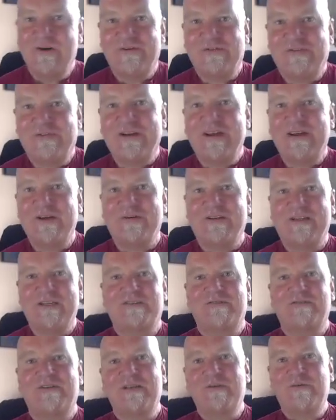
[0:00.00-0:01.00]
freer with it.
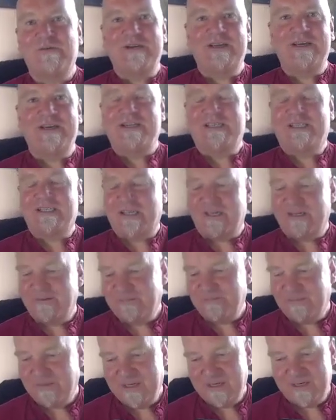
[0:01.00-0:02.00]
It's really weird. So
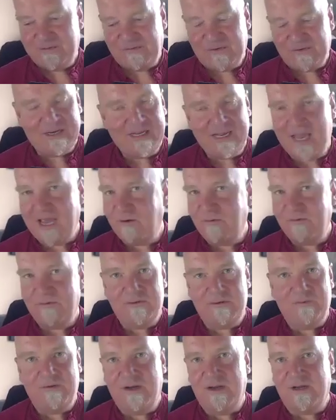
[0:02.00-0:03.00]
it's funny how
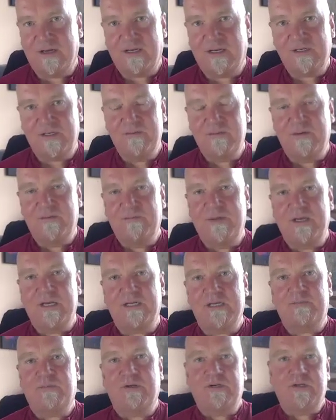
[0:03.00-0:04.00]
we work as human
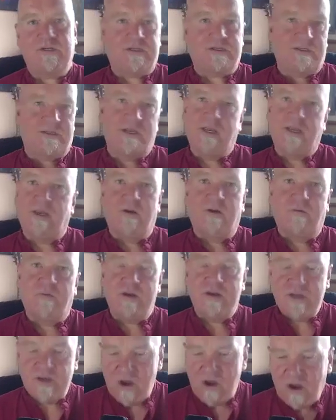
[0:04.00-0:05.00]
beings, because
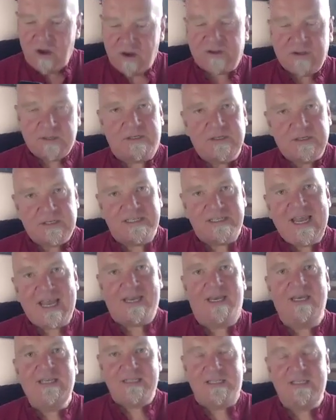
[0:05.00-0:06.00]
we're not
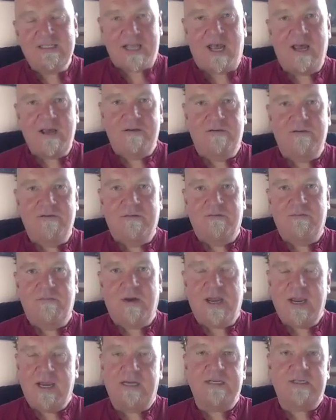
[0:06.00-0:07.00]
set in stone
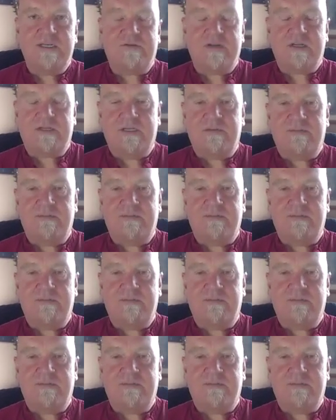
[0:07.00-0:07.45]
by any stretch of the